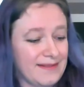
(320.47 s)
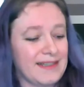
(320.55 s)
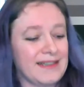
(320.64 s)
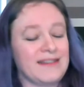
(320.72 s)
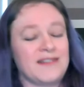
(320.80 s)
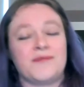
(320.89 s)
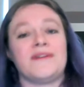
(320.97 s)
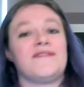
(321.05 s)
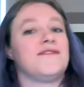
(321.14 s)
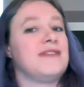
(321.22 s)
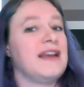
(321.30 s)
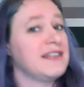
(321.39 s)
and we've
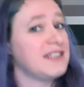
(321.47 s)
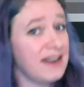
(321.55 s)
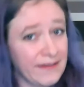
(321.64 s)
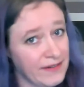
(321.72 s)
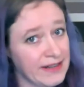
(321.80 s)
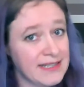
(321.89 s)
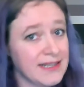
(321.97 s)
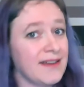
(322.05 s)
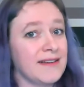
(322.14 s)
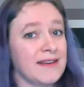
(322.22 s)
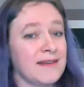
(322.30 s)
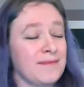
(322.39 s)
all had a lovely
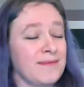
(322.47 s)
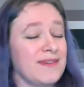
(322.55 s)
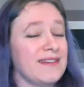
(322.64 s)
time,